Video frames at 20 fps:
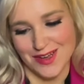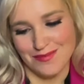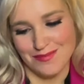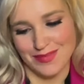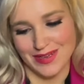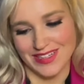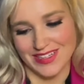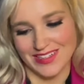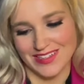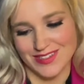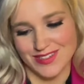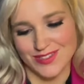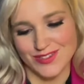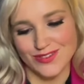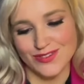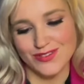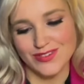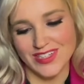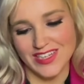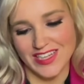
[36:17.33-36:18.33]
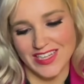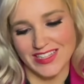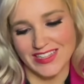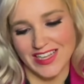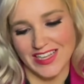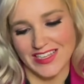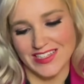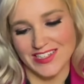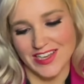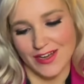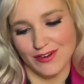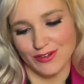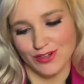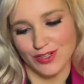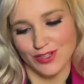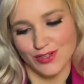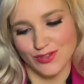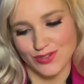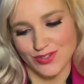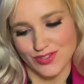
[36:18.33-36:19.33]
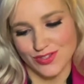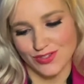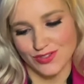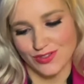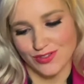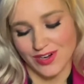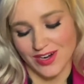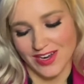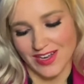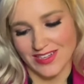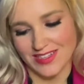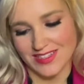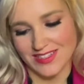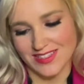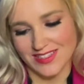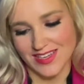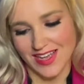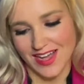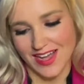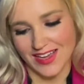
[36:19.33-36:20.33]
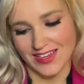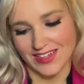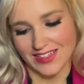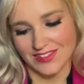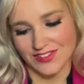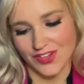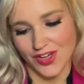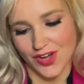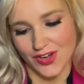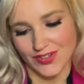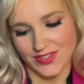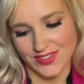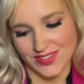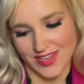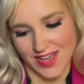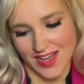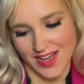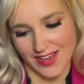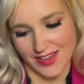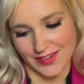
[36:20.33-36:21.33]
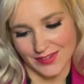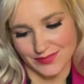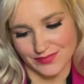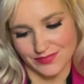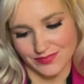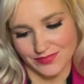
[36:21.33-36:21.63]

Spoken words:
but soon he lay down close to Laura and sighed a long sigh.